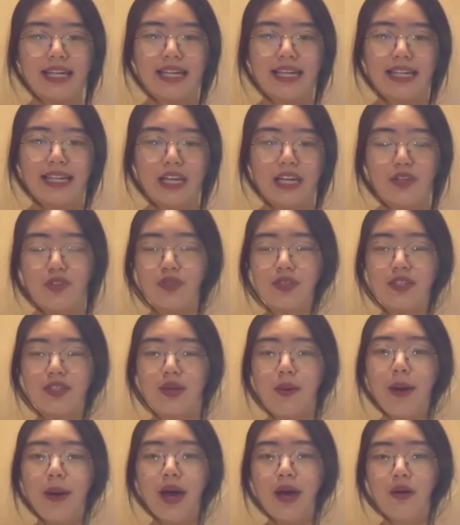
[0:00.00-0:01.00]
interest
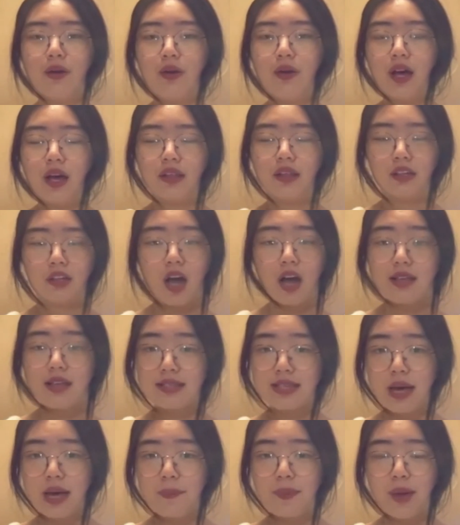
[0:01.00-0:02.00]
about the
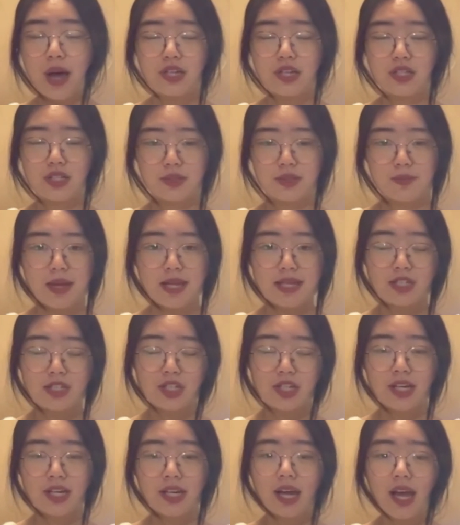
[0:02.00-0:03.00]
concept I just
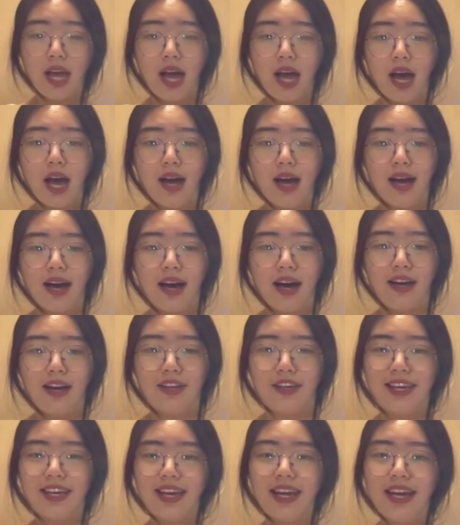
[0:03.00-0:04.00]
mentioned, you
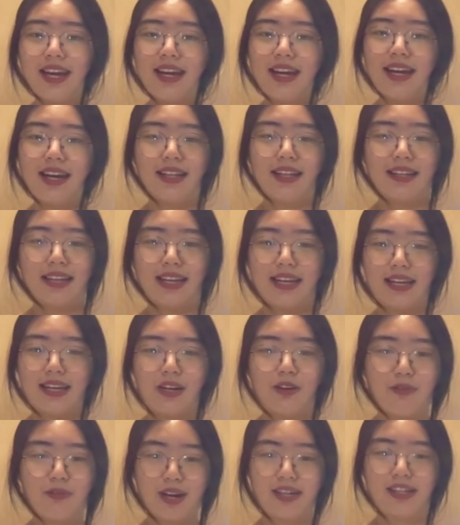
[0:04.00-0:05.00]
can
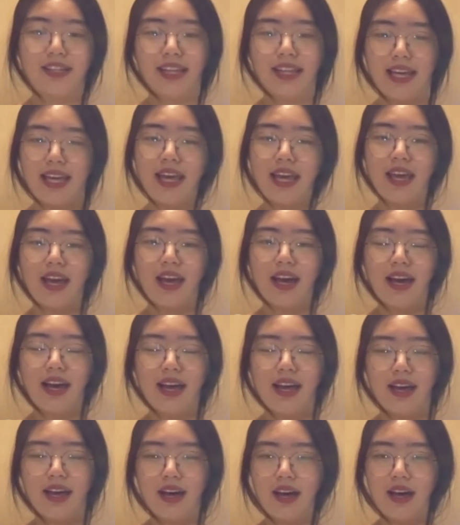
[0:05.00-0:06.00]
randomly
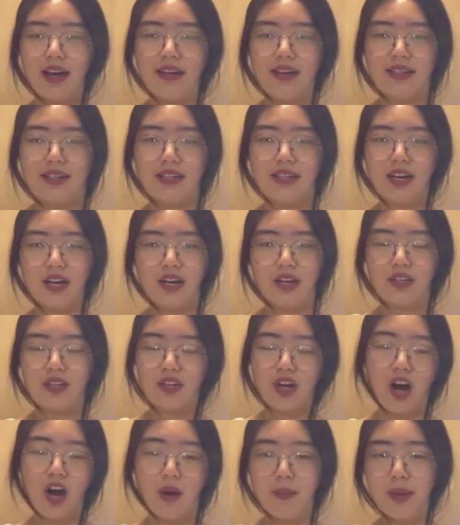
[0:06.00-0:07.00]
and
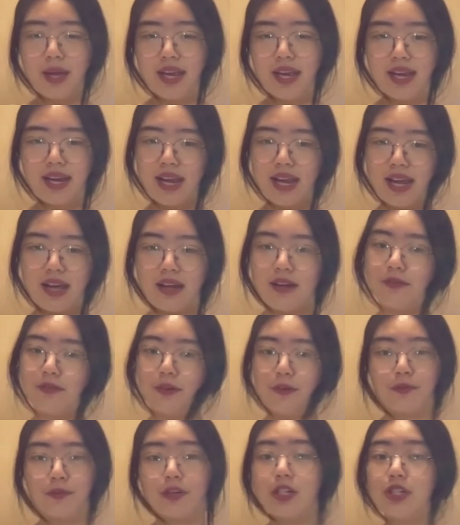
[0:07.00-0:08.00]
comment, and feel
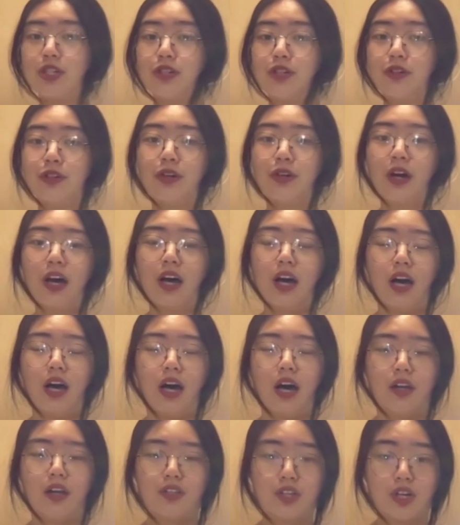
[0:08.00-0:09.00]
free to
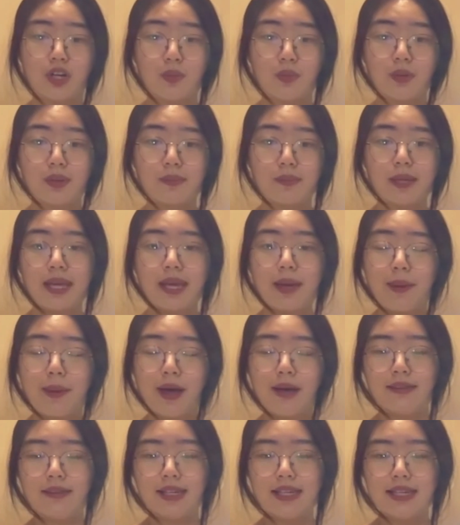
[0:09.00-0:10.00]
talk with me
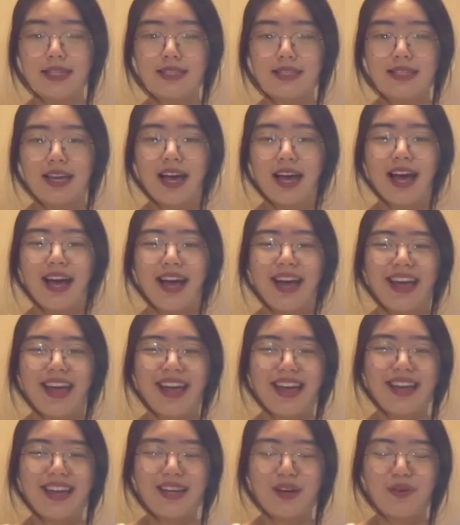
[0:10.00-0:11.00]
about these,
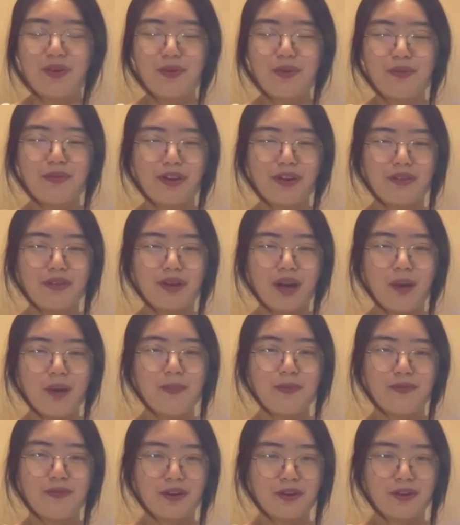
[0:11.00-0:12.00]
and I'd be
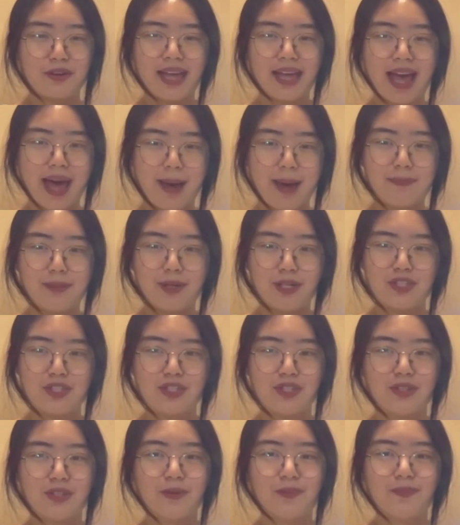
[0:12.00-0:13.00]
very happy
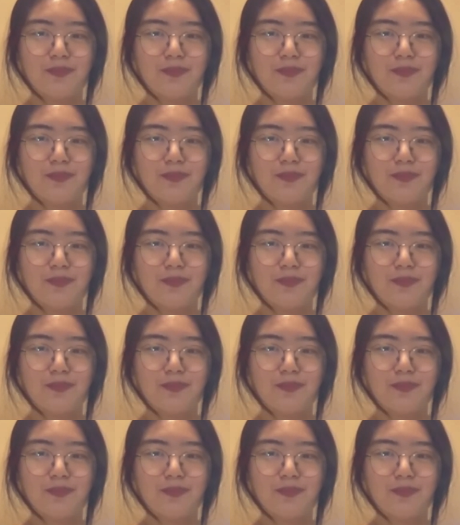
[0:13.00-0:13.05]
to